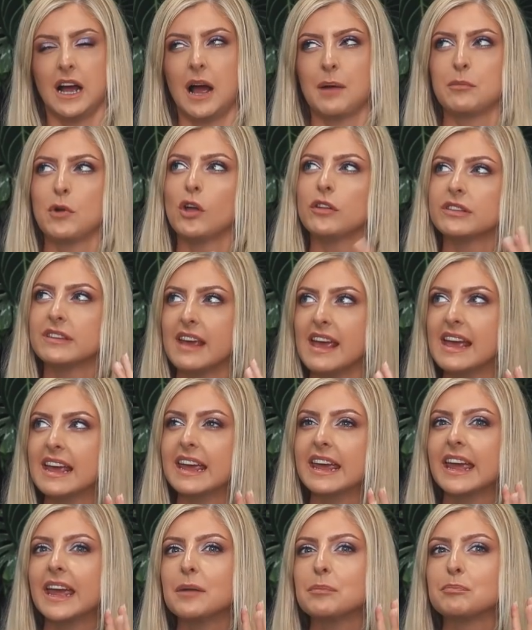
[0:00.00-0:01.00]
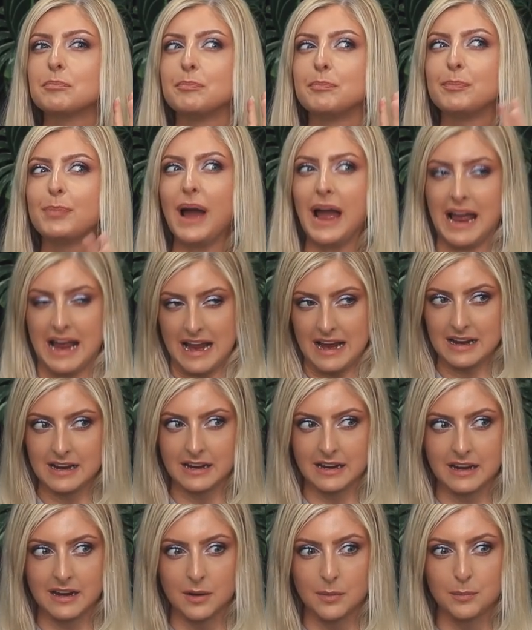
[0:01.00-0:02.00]
I'm not taking it
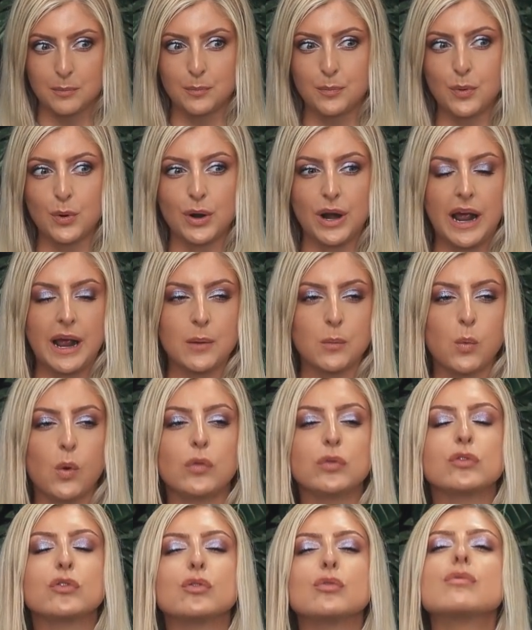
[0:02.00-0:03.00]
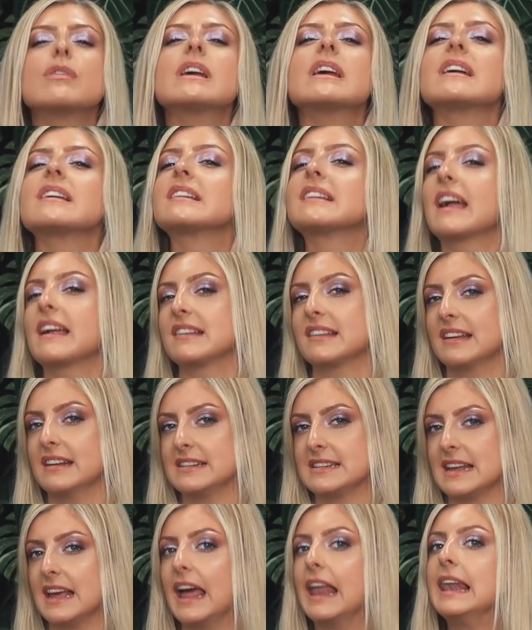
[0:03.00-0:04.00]
back, but I want to reassess
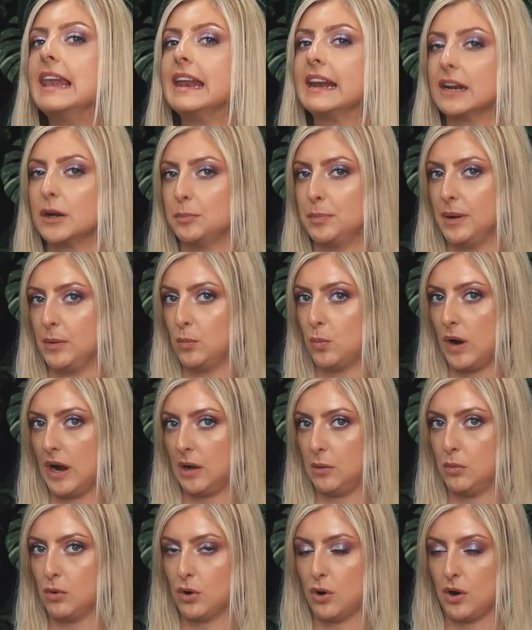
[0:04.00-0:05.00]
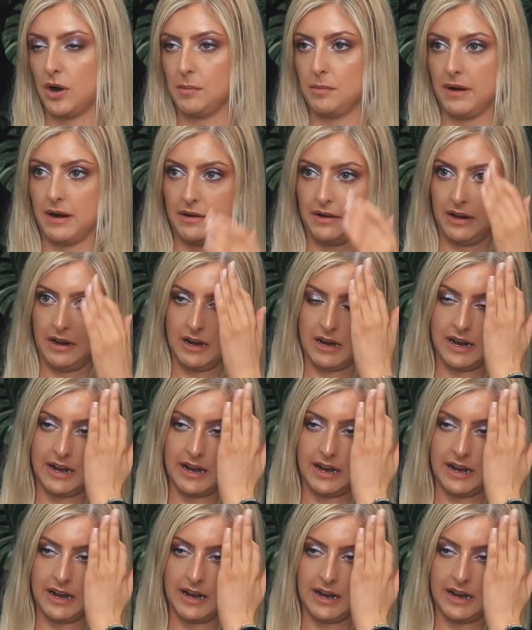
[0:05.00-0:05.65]
it a little bit while we're on about it.